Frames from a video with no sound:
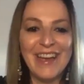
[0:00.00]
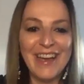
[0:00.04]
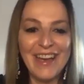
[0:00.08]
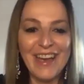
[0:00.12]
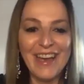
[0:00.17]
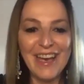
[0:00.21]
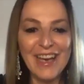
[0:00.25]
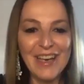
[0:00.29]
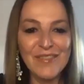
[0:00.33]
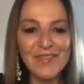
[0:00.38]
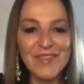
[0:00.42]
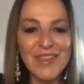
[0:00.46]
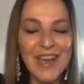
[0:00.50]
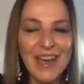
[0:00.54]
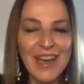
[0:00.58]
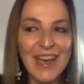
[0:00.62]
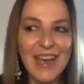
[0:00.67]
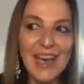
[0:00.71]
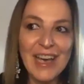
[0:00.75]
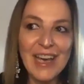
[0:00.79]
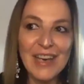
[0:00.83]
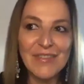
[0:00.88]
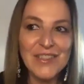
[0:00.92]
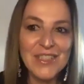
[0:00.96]
I
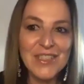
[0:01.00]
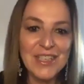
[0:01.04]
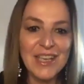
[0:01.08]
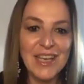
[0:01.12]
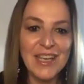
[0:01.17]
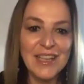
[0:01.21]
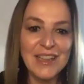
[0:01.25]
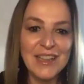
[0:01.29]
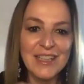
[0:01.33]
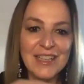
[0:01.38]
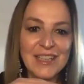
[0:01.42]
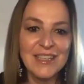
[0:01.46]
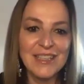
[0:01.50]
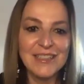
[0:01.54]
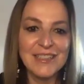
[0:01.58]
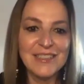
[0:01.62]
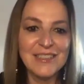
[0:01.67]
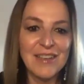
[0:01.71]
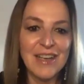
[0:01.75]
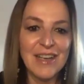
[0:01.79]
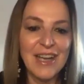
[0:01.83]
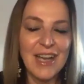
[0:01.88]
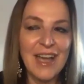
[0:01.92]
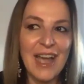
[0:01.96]
have to get
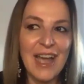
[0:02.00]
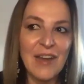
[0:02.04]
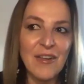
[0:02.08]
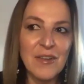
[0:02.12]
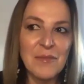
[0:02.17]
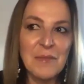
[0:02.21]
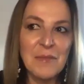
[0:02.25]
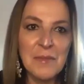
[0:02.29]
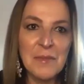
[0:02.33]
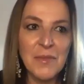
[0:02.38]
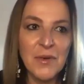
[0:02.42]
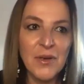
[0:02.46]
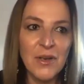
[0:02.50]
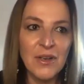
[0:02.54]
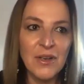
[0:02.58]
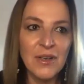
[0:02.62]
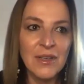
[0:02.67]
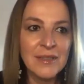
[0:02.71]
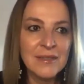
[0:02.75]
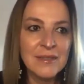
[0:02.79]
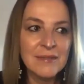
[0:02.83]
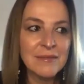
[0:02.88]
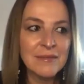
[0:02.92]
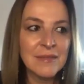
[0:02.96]
this. Right. I
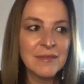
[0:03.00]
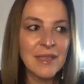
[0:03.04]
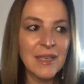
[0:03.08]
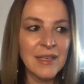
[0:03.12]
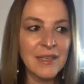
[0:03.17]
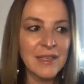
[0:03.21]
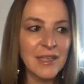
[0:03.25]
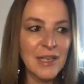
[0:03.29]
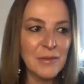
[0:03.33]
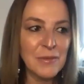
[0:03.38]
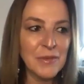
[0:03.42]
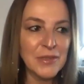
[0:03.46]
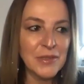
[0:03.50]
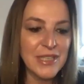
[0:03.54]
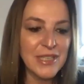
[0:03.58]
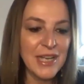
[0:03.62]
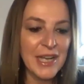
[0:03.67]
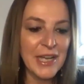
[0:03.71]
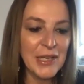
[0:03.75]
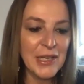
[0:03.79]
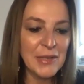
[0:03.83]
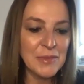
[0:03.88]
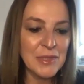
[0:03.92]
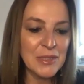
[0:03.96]
remember a couple
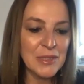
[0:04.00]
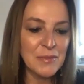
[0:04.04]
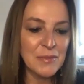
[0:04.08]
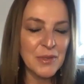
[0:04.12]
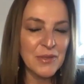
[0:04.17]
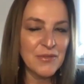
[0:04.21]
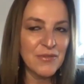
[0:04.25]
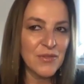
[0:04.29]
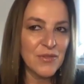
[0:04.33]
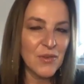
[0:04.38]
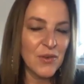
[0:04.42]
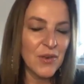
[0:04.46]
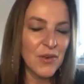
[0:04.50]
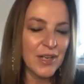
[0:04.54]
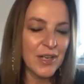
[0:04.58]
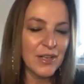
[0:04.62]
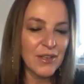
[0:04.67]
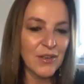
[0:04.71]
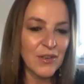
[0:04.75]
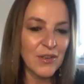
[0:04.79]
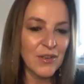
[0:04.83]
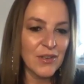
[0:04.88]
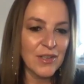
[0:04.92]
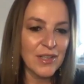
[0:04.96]
times before I'd
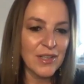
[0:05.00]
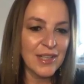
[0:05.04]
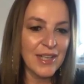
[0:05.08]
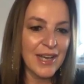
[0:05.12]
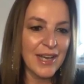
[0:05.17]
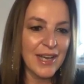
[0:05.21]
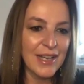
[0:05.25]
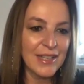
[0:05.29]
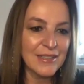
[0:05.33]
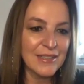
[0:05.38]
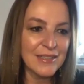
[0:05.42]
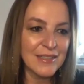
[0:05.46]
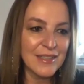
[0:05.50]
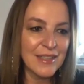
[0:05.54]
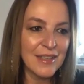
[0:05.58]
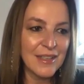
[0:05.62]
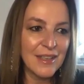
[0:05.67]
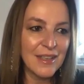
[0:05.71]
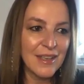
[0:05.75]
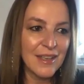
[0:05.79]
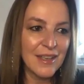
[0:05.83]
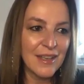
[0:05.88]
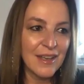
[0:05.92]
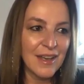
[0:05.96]
go to class,
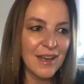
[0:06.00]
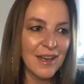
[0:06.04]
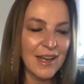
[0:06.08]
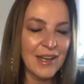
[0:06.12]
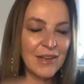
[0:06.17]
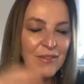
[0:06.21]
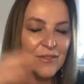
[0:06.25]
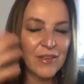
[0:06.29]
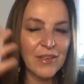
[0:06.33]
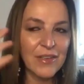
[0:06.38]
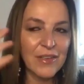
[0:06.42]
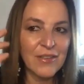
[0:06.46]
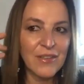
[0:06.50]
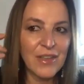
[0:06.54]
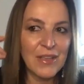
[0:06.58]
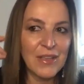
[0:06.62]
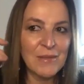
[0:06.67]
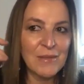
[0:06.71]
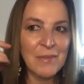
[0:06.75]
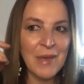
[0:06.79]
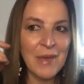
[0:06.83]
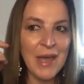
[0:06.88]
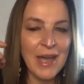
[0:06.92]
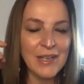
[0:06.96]
I would
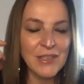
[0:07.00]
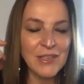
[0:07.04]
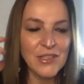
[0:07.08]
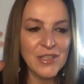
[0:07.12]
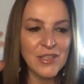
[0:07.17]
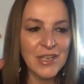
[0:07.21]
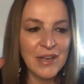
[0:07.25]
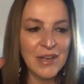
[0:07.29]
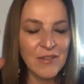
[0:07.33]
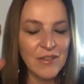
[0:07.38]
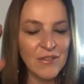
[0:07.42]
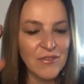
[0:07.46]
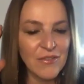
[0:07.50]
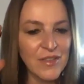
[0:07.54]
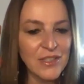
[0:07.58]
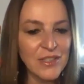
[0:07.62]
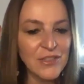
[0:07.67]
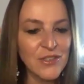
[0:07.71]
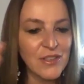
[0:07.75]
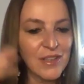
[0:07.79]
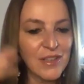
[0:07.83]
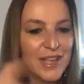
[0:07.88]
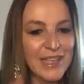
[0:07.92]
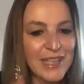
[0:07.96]

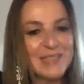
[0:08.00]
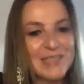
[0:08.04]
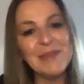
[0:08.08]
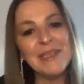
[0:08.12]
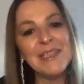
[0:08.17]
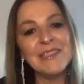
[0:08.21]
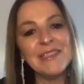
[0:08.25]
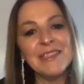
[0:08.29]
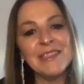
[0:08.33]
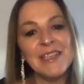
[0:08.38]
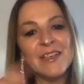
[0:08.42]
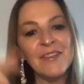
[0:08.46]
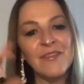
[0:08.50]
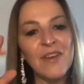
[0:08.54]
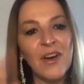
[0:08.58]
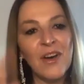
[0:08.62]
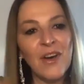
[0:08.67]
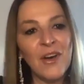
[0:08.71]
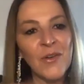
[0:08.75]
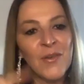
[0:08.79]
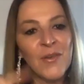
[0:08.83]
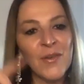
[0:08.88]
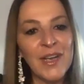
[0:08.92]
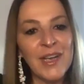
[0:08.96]
visualize myself
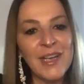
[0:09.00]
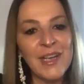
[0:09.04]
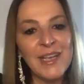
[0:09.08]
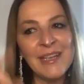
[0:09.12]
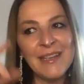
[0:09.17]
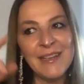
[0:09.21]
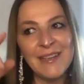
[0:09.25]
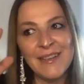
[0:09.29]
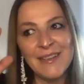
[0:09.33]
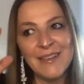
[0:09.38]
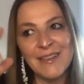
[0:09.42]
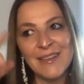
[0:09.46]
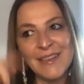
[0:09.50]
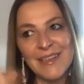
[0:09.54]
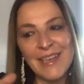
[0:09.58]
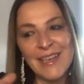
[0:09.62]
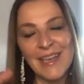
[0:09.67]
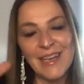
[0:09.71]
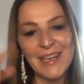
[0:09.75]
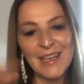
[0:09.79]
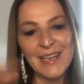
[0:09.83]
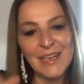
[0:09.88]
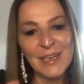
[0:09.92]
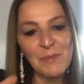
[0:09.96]
already
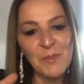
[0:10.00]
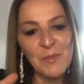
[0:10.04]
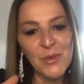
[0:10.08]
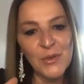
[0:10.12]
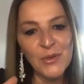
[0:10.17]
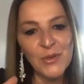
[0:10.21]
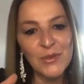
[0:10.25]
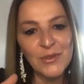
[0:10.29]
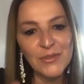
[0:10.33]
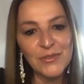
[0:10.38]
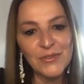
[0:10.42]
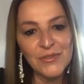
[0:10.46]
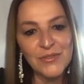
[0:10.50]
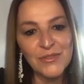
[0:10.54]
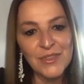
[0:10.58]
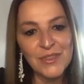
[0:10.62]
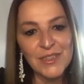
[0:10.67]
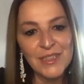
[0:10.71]
getting a move